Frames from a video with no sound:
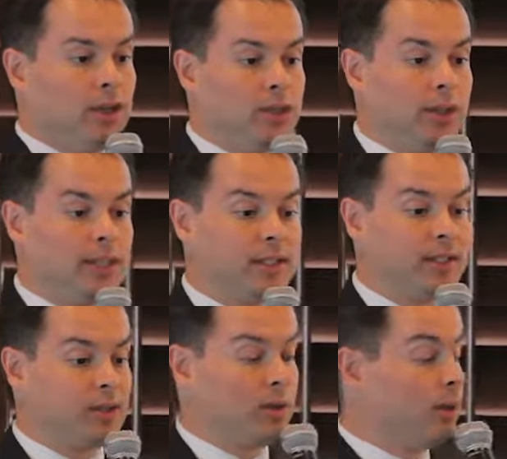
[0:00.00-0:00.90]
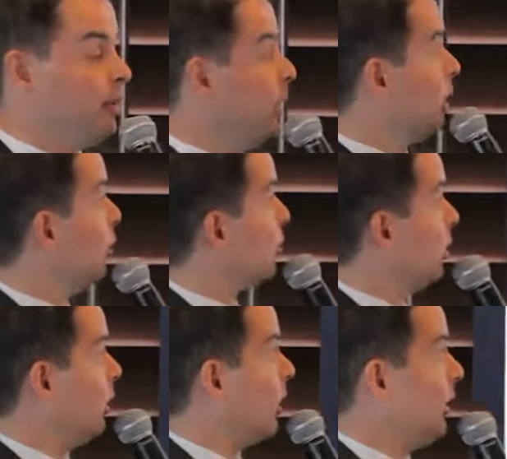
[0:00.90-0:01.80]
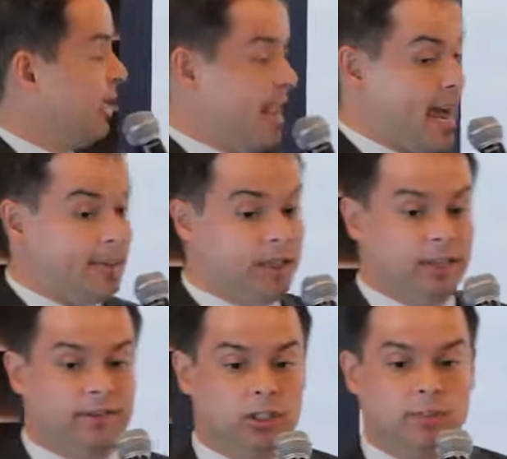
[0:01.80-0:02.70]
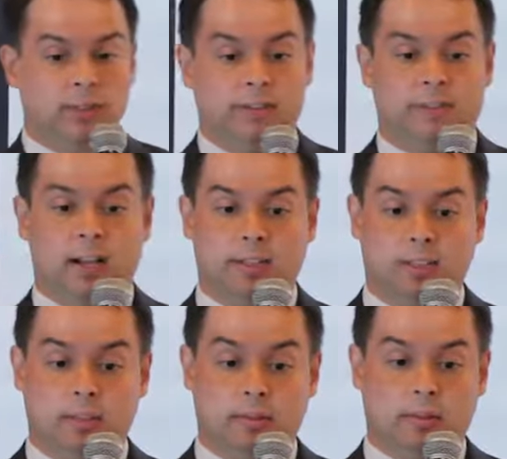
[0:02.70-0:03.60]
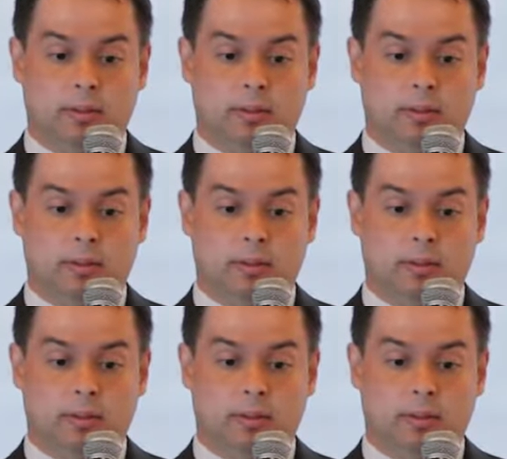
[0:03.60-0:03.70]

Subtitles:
So this is sort of a closer look at the anatomy of the cubital fossa.